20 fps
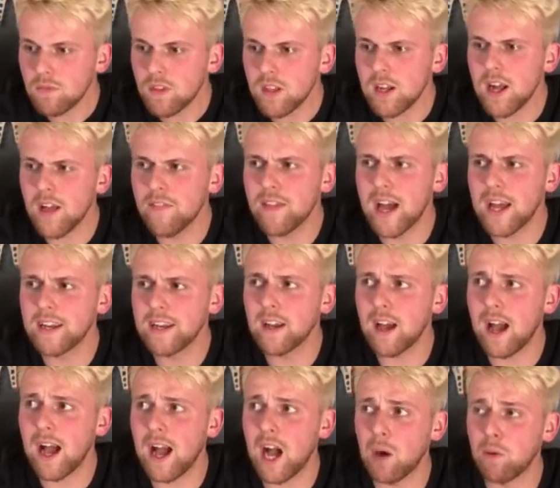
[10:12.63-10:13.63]
And then
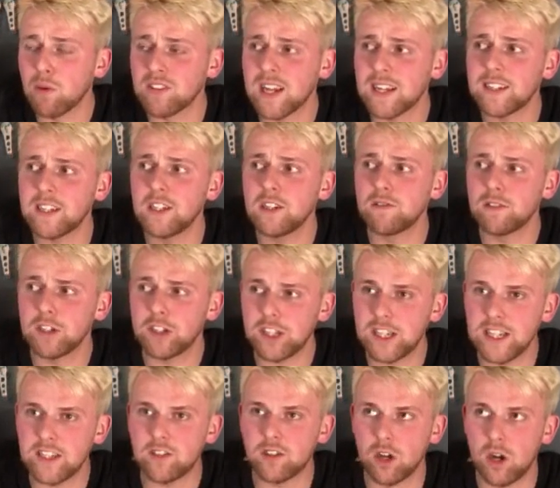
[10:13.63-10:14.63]
I was adding the
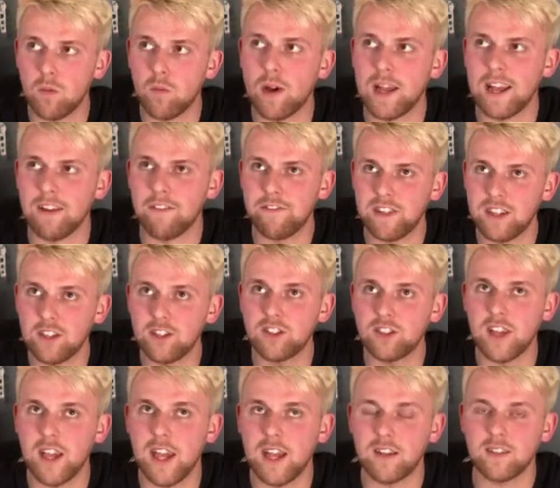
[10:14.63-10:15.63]
receipts up when I finished
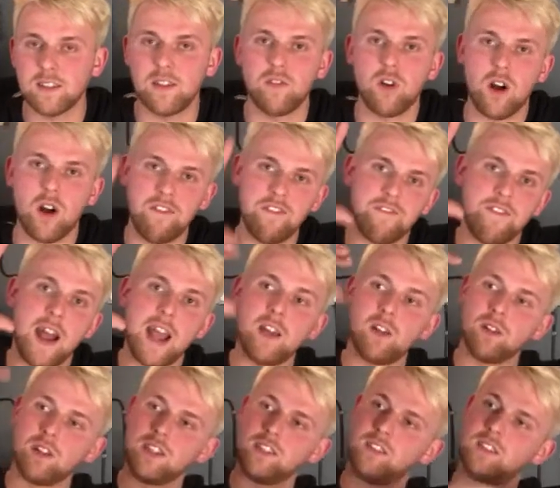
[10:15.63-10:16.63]
it, because I've got a file that's